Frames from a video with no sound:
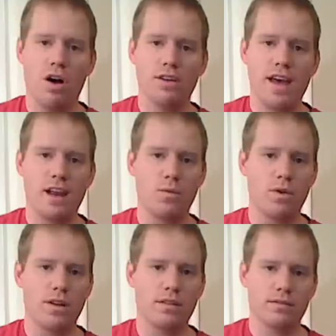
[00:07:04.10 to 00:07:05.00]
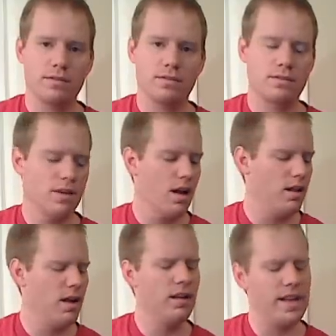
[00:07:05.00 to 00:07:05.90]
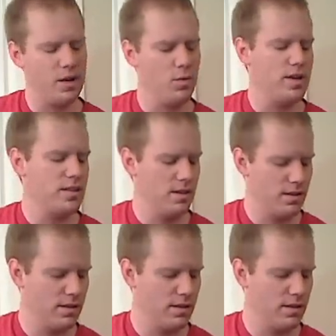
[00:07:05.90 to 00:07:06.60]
all down at once. All down at once.